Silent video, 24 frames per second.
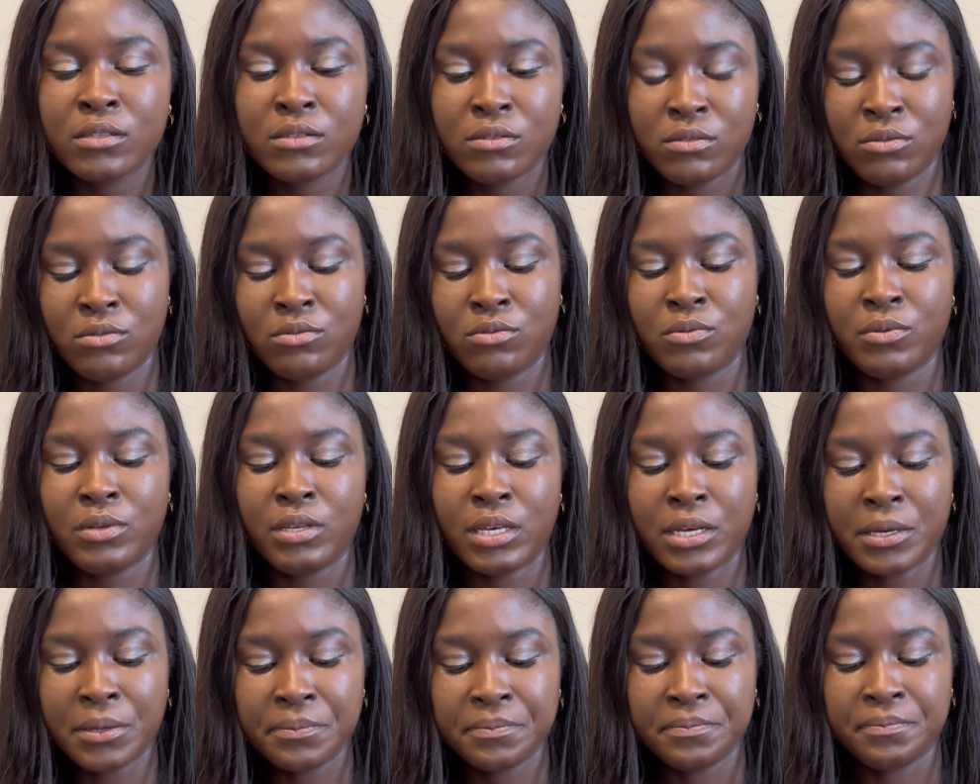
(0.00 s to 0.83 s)
So
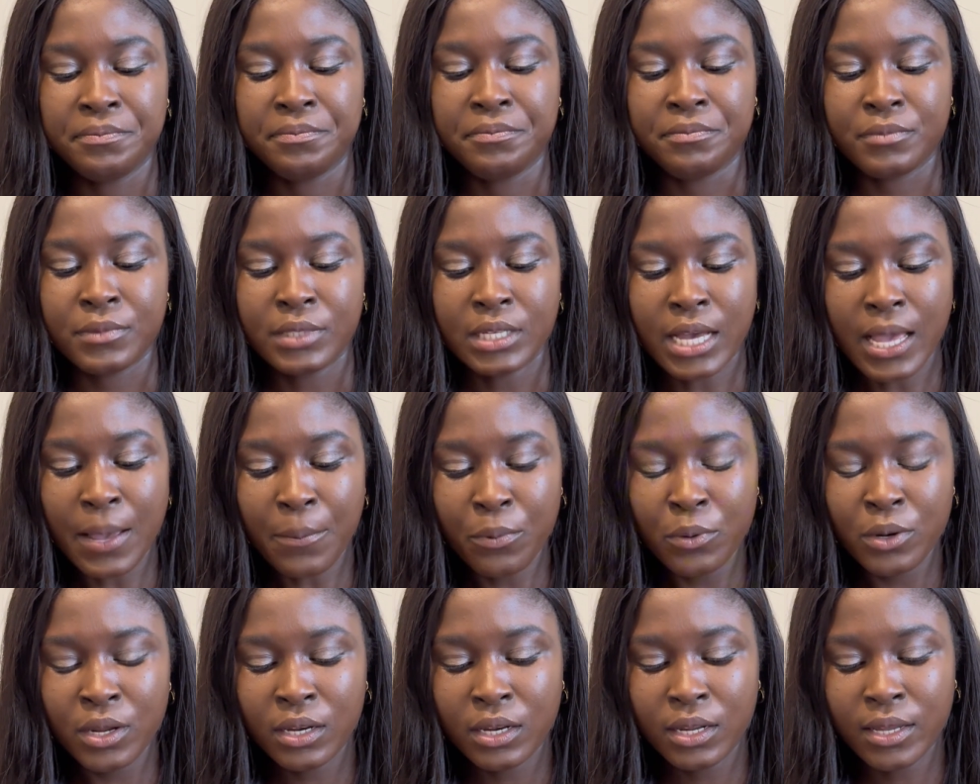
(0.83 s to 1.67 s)
yeah, I
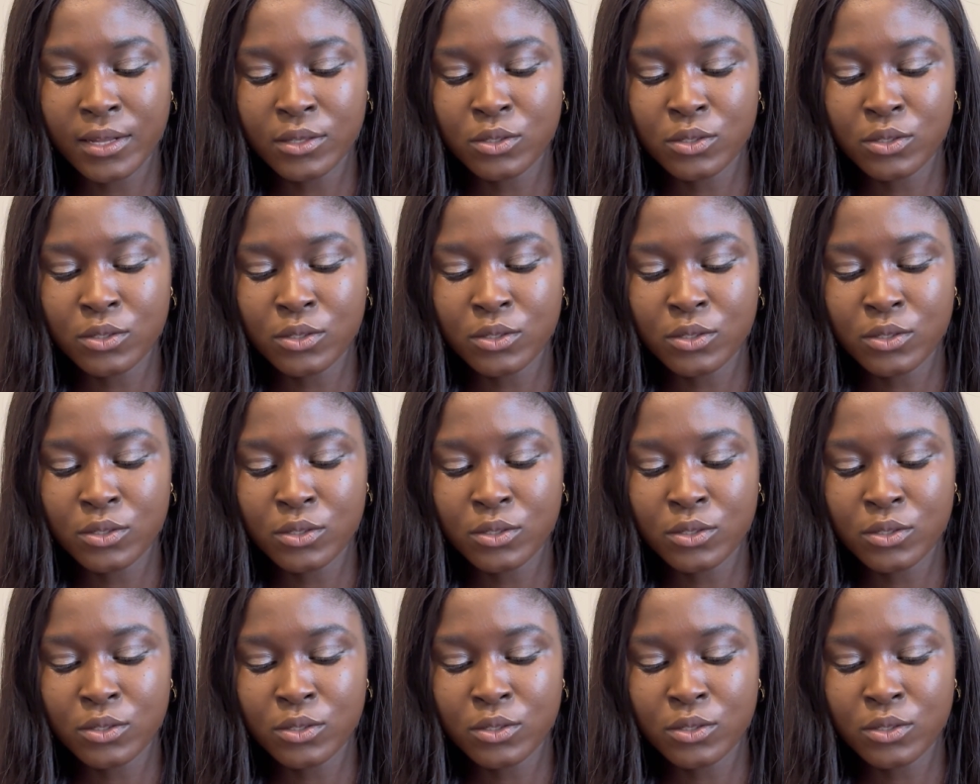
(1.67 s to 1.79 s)
put in there